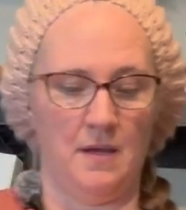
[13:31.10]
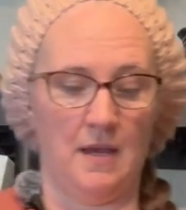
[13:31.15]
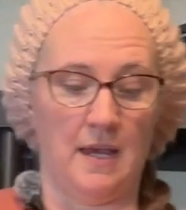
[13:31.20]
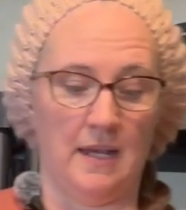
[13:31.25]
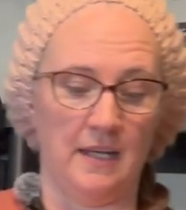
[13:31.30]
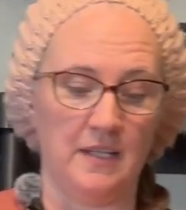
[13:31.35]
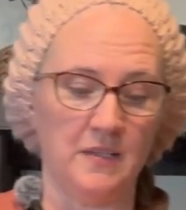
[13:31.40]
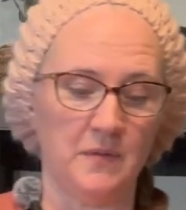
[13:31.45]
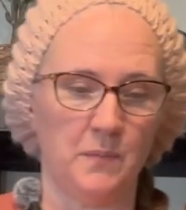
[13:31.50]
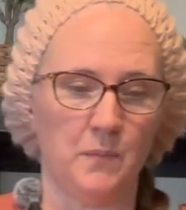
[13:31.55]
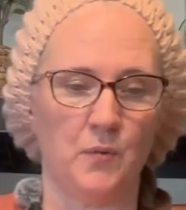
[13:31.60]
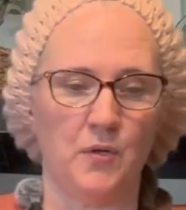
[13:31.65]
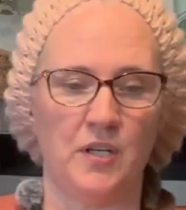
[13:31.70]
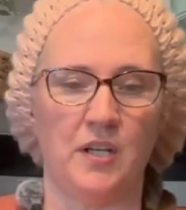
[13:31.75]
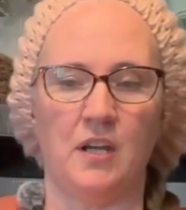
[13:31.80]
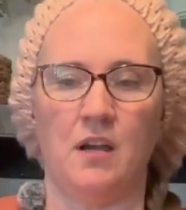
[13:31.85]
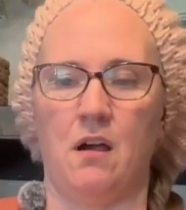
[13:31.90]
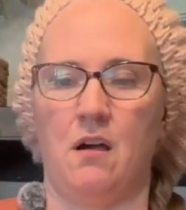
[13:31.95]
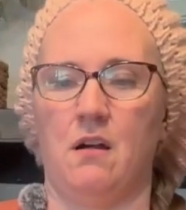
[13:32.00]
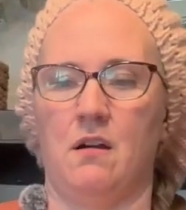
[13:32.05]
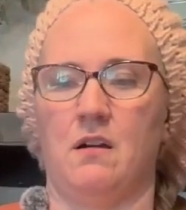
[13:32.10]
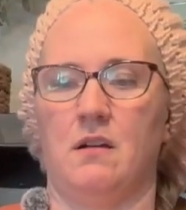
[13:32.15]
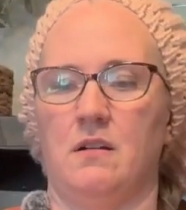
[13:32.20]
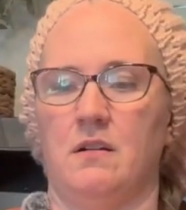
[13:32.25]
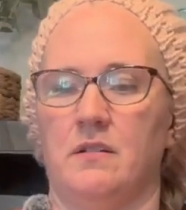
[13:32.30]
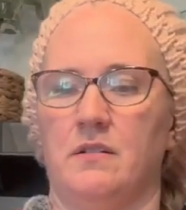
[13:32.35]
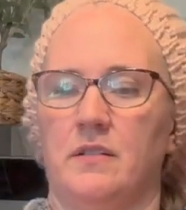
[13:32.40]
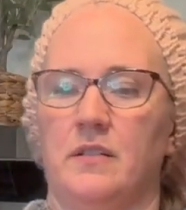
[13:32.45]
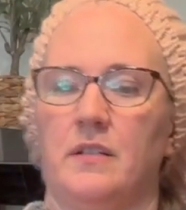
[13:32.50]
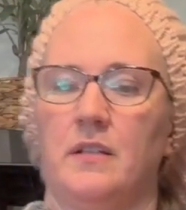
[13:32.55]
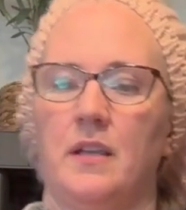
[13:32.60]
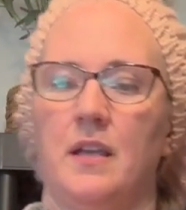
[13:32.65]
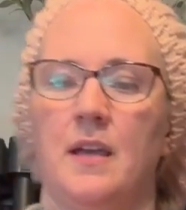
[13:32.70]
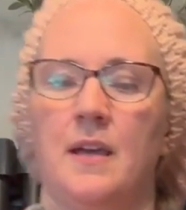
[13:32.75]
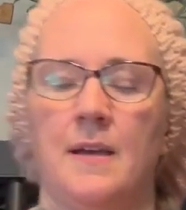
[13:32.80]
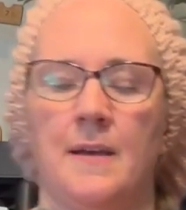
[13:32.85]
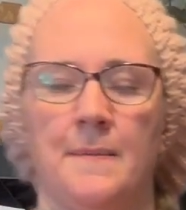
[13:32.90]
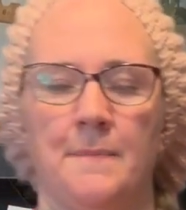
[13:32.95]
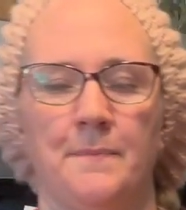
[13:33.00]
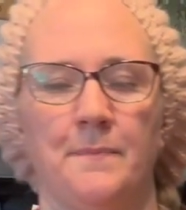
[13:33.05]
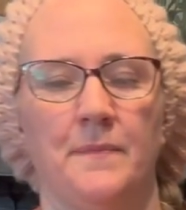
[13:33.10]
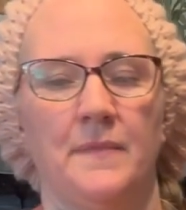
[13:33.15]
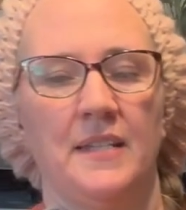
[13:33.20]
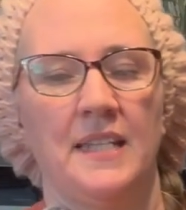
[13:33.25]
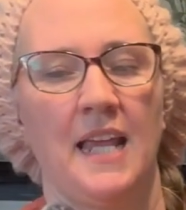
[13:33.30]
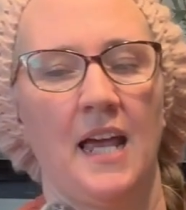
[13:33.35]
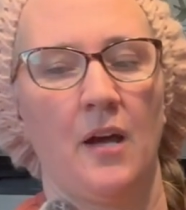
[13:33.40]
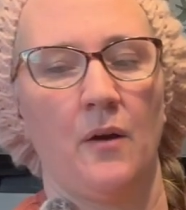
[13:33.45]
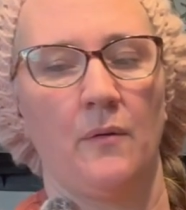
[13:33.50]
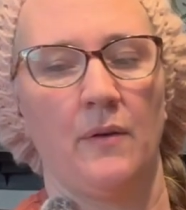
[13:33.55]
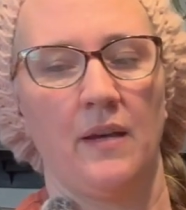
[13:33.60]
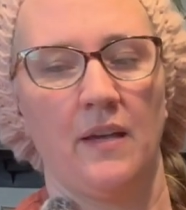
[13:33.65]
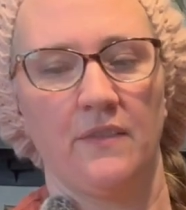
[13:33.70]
And it's pretty hard. Now,